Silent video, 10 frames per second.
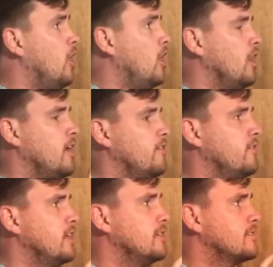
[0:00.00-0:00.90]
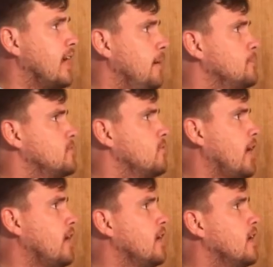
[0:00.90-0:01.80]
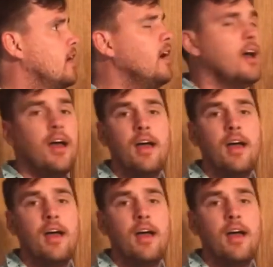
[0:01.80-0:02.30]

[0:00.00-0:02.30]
all of these cups right here.